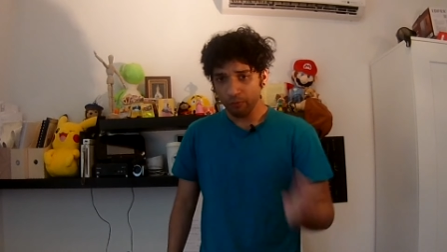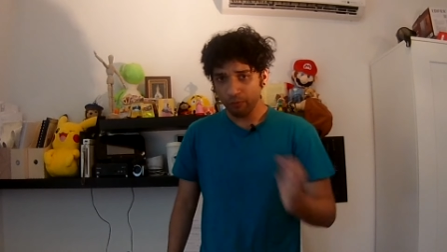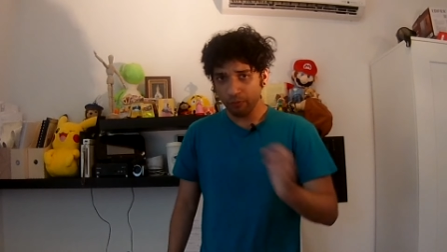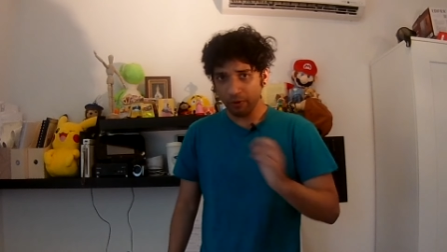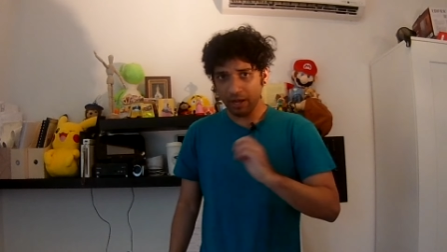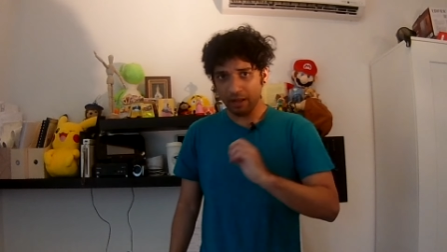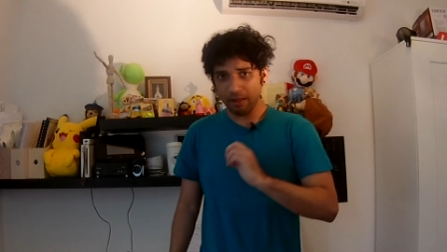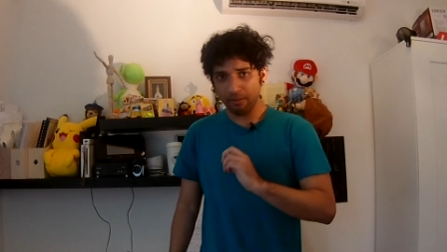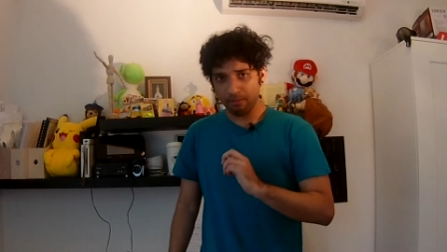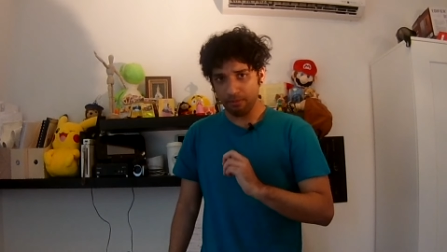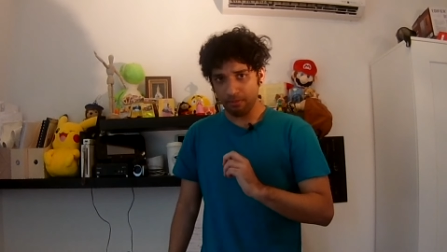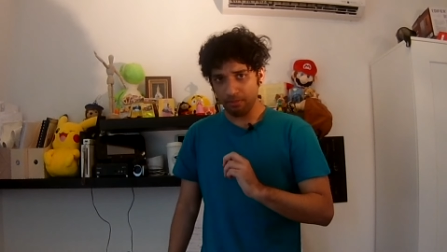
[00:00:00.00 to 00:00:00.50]

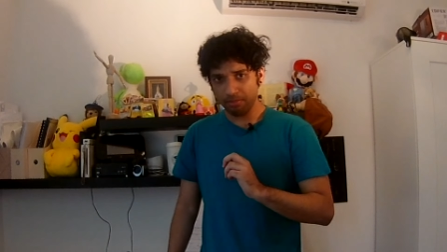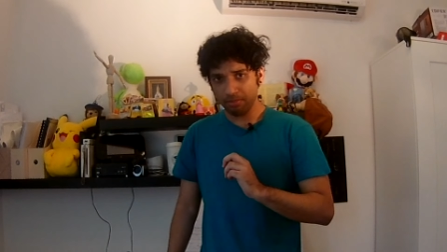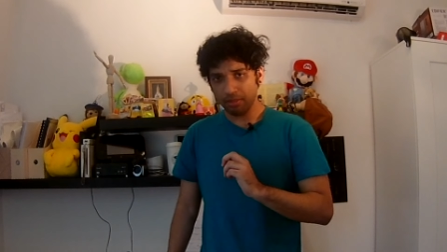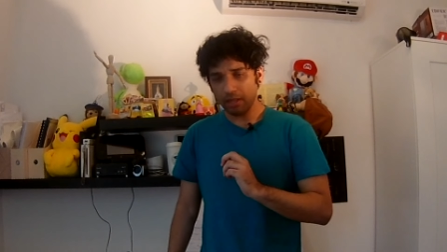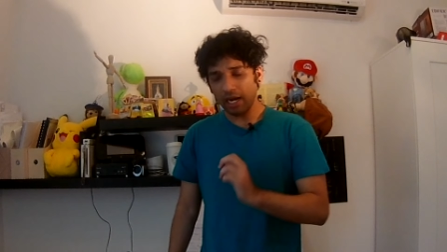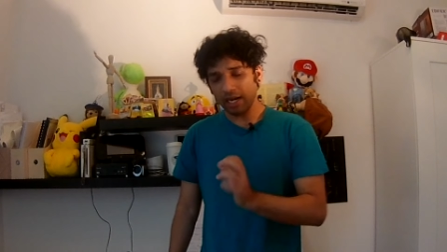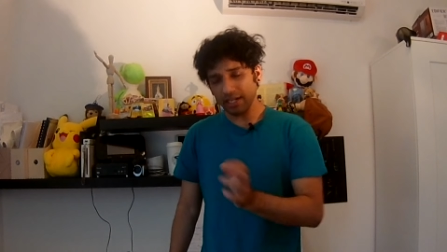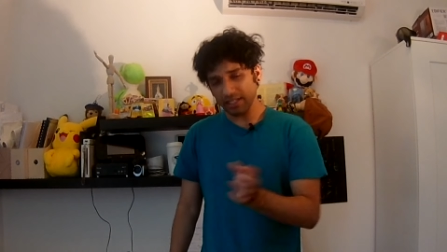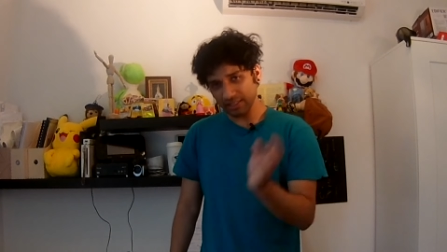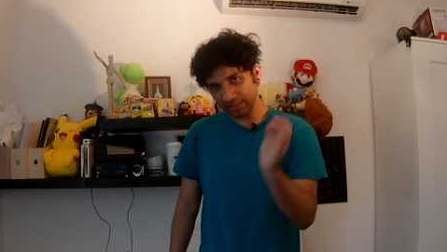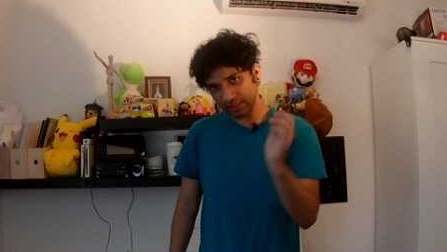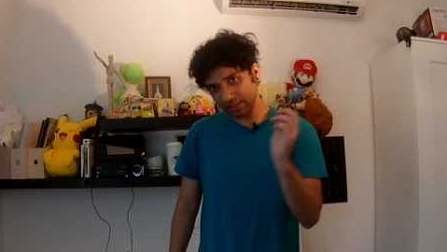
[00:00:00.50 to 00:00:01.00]
Well,
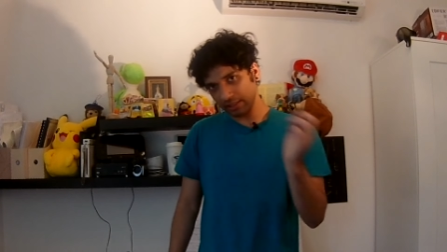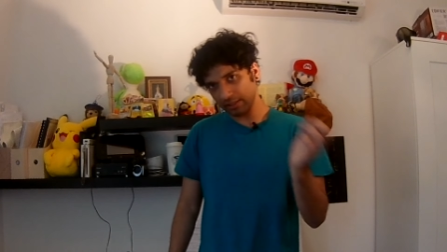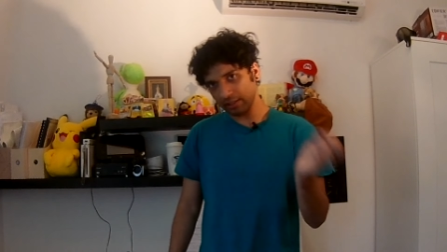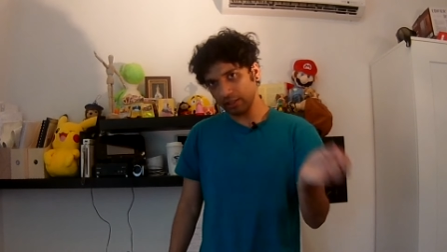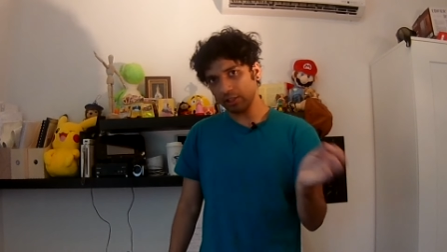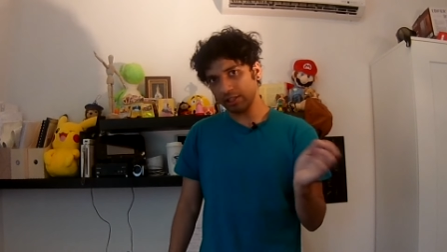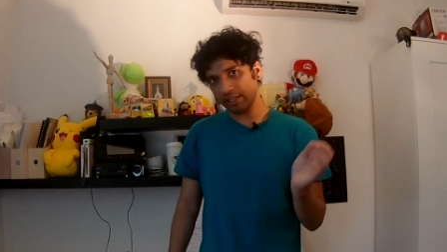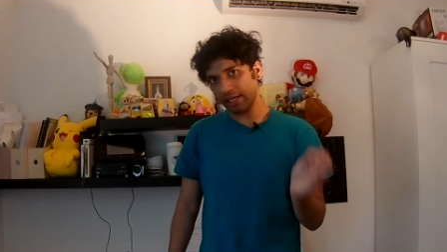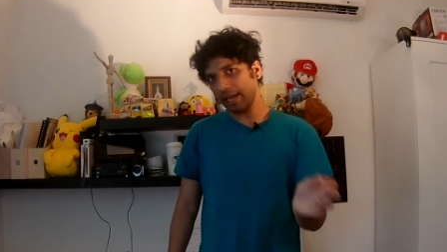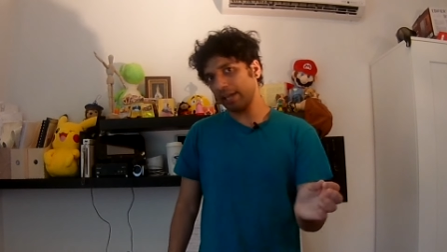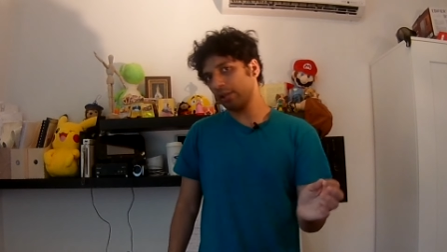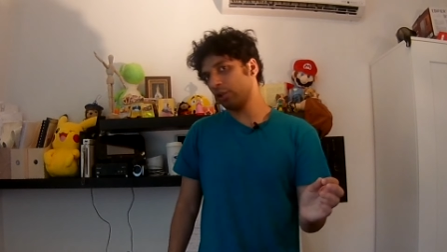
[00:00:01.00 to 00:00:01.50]
other than
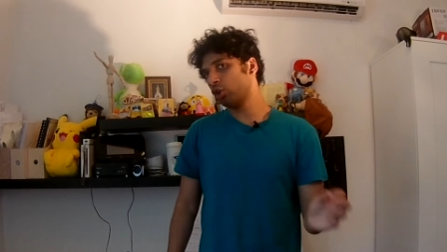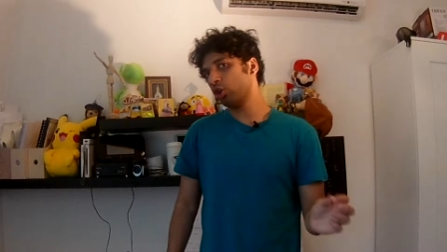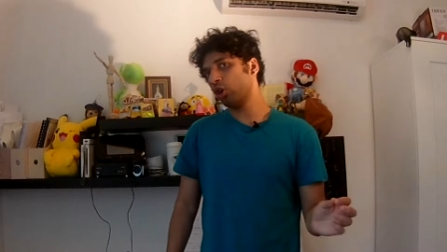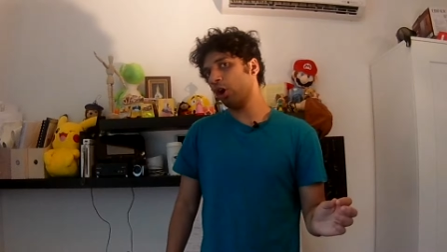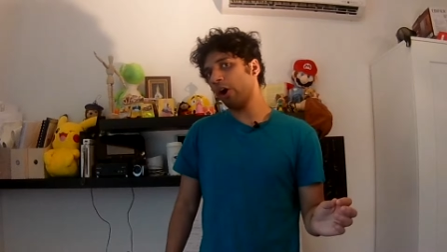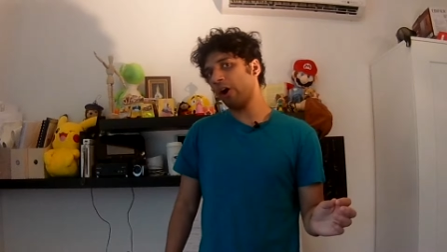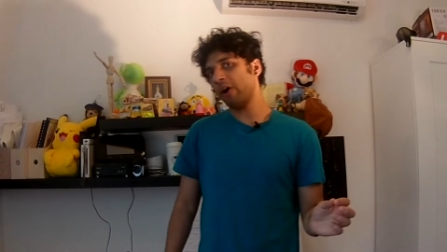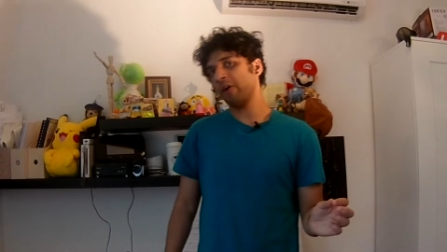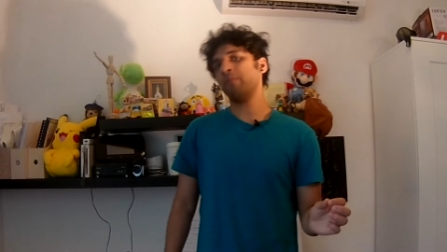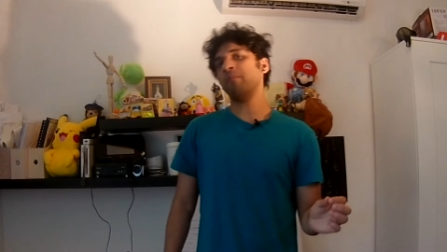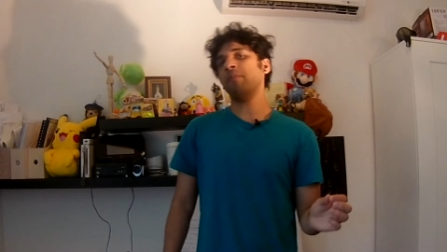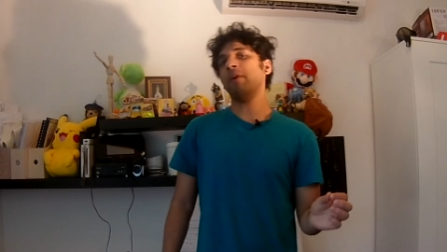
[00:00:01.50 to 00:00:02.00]
the TED
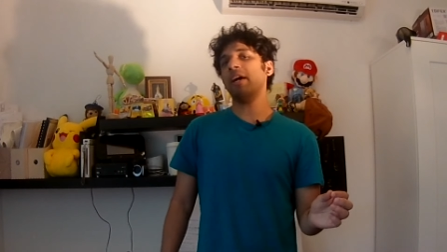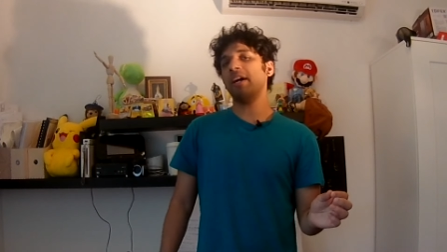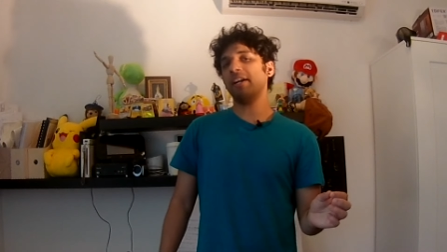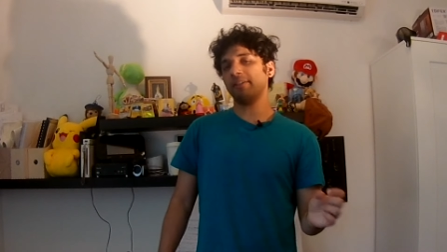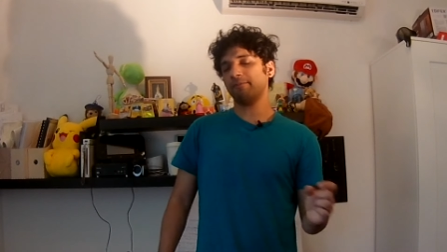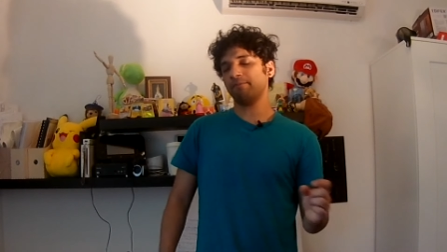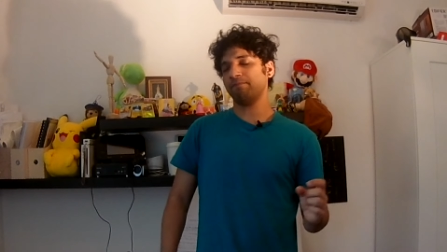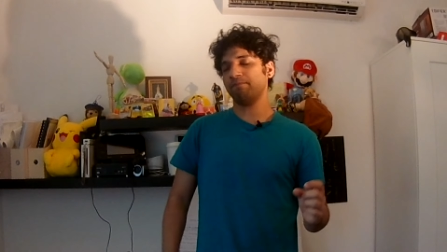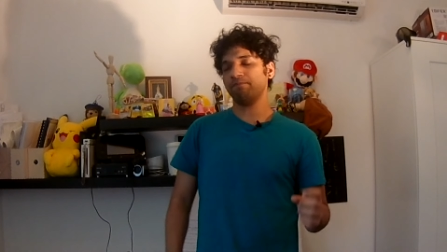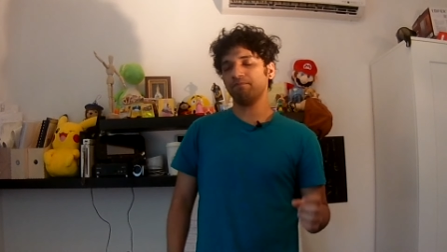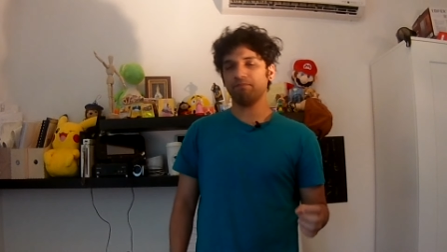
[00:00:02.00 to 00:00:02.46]
talk, but